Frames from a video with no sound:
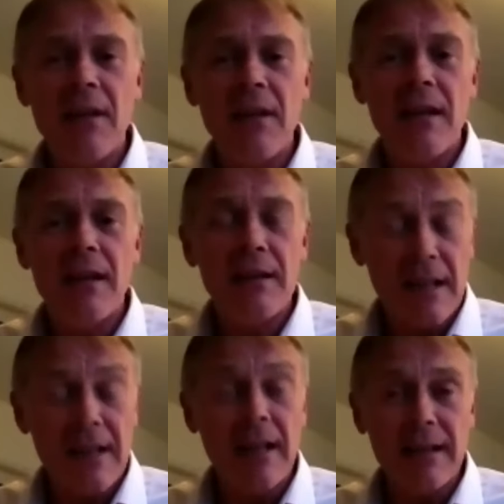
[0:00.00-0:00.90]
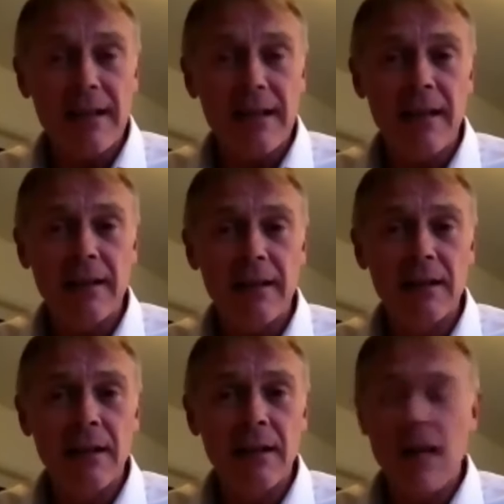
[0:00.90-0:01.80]
And I've never feared death
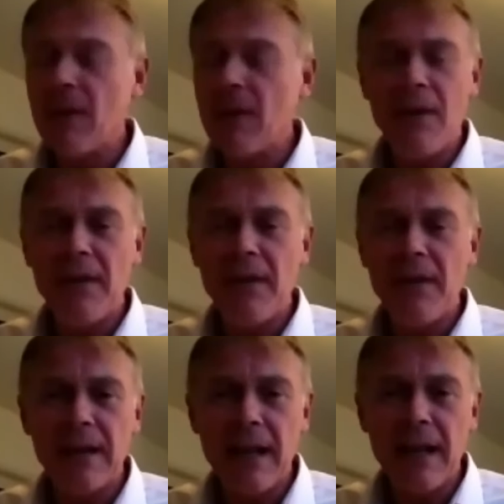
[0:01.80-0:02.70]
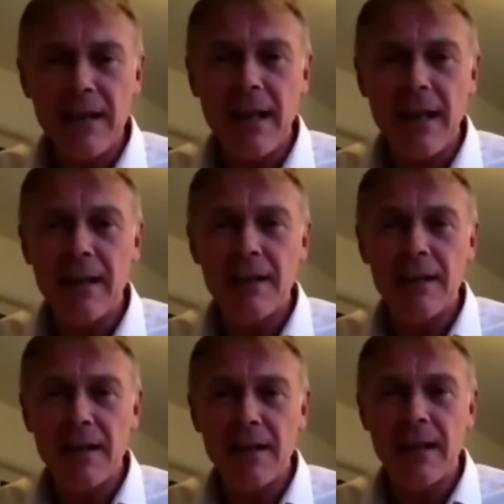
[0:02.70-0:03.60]
since that day. I've
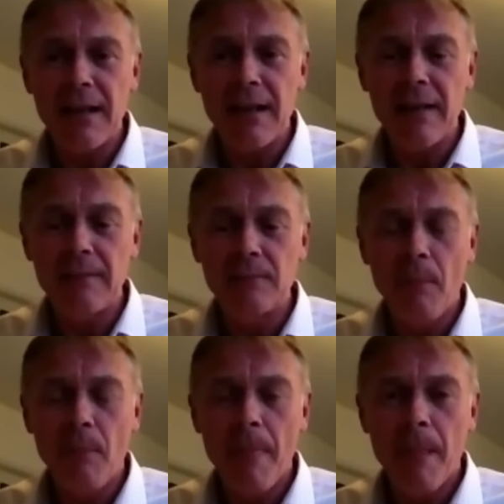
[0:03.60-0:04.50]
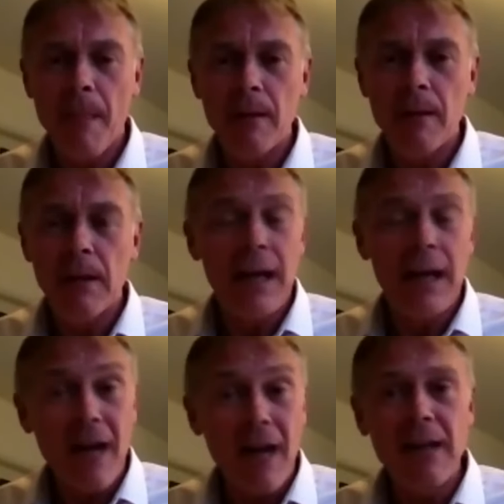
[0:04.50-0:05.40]
never feared cancer since that
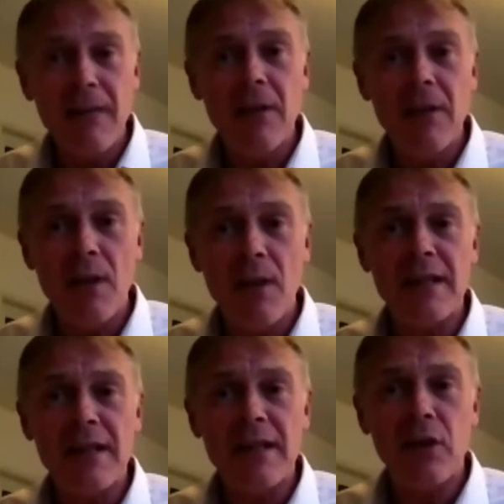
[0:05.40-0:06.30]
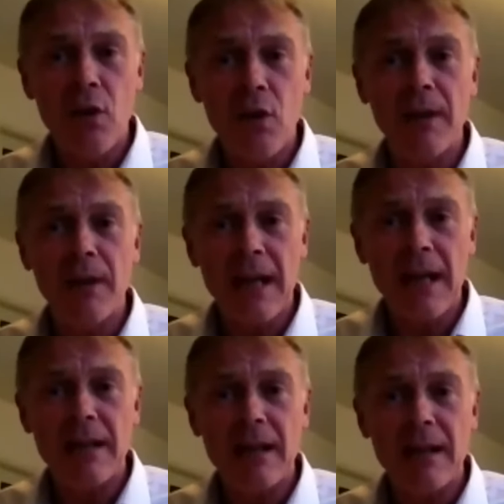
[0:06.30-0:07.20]
day. And I've been
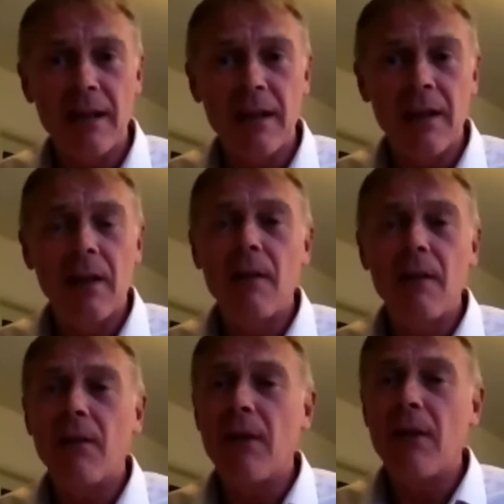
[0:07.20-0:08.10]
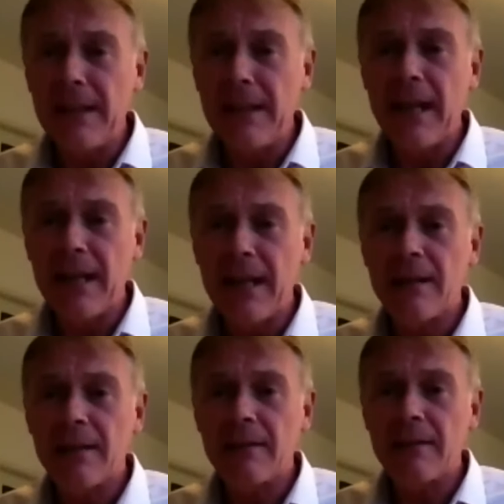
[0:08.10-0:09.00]
living with this incurable cancer
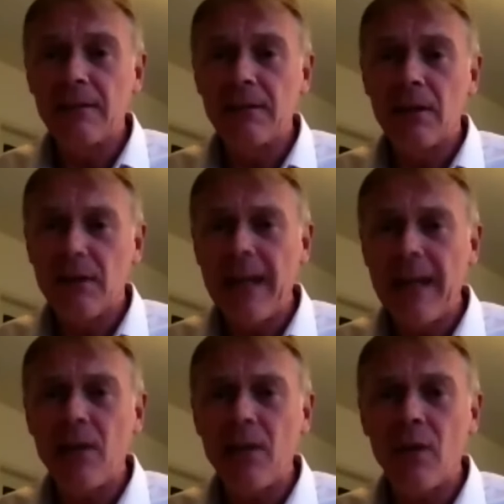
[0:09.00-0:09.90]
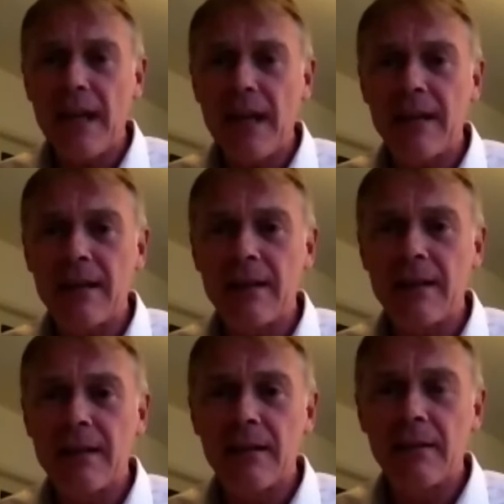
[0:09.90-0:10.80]
for 9 years.
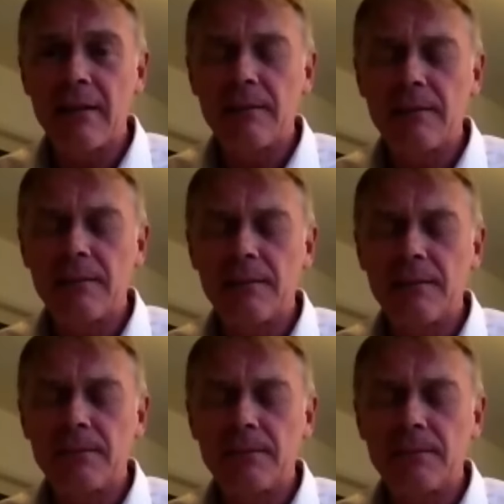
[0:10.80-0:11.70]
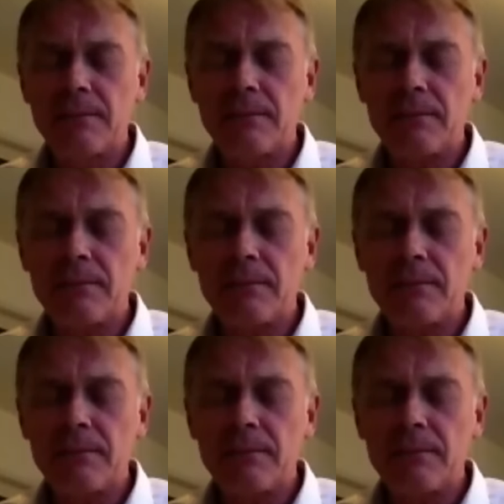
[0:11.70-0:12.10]
9 whole years.